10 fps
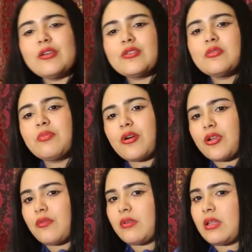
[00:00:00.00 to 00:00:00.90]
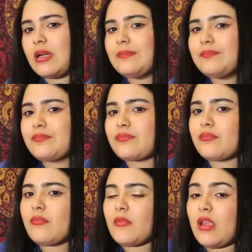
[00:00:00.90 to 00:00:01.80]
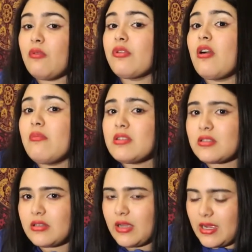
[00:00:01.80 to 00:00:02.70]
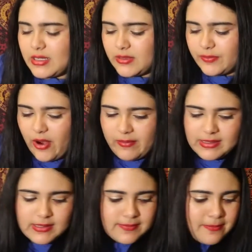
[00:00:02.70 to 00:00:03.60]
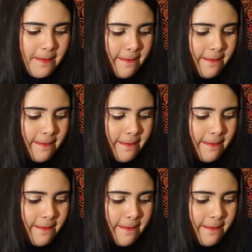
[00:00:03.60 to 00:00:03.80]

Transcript: want you to bore you with them. We're almost done, guys. Promise.